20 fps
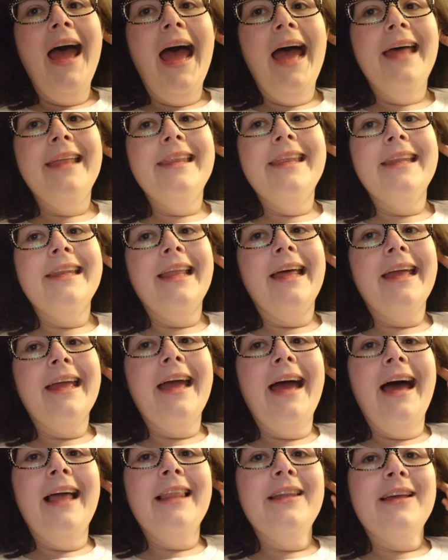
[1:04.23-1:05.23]
And then,
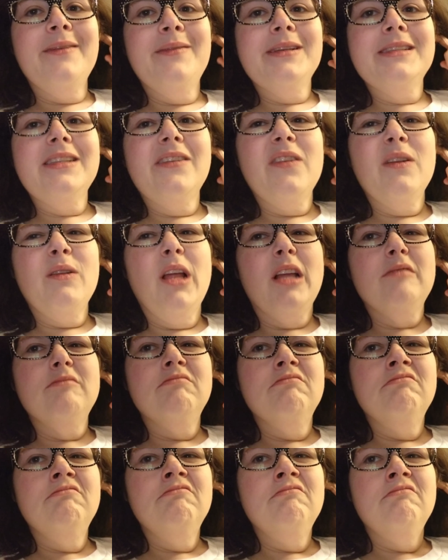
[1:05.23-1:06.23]
like, I look at myself and I'm like,
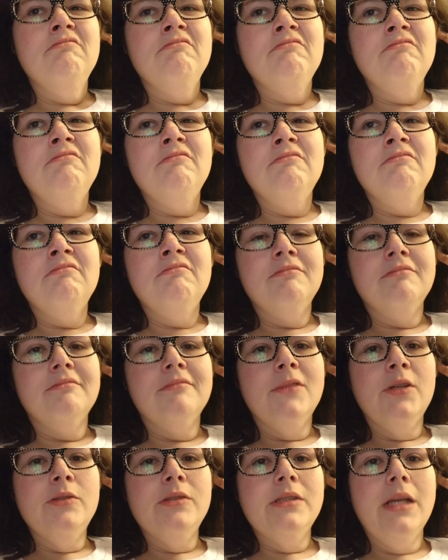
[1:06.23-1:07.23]

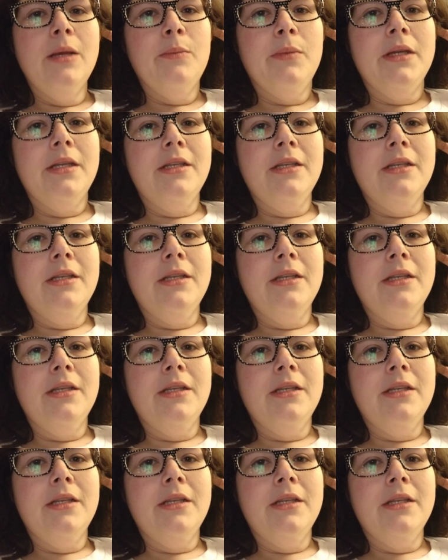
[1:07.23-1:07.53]
who's that